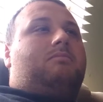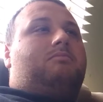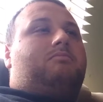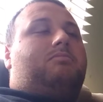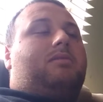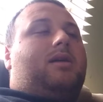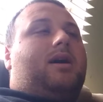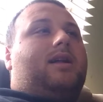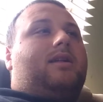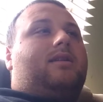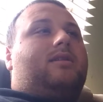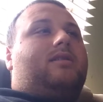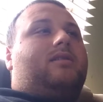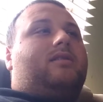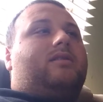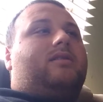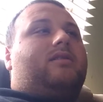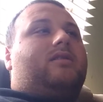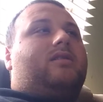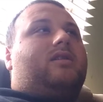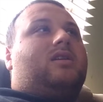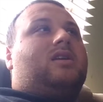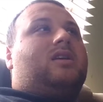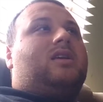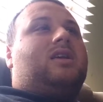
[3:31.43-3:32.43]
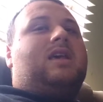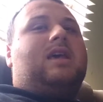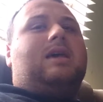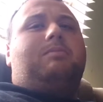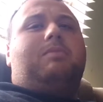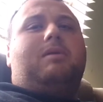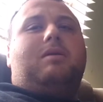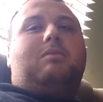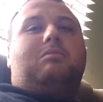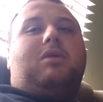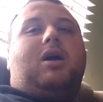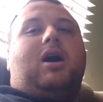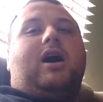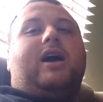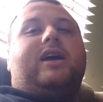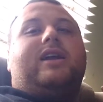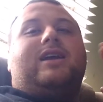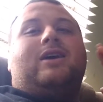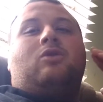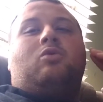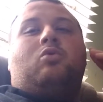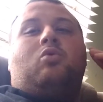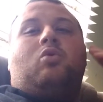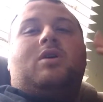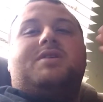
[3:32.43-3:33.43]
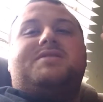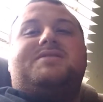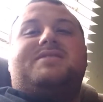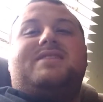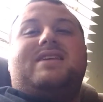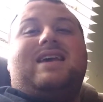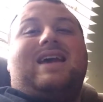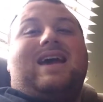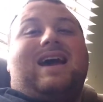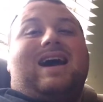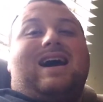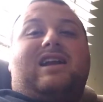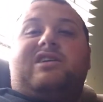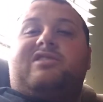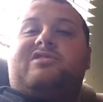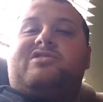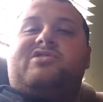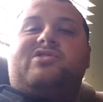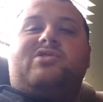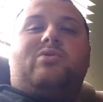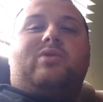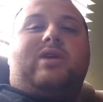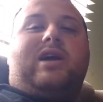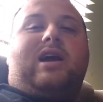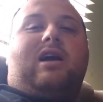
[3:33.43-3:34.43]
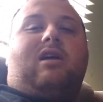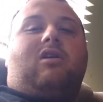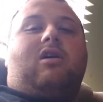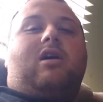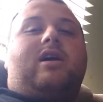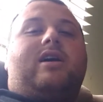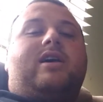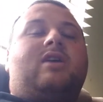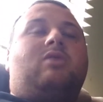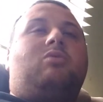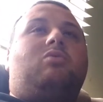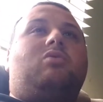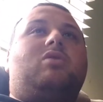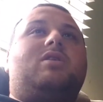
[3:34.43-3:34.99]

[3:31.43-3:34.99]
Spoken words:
But keep in mind, it was the Attitude Era. It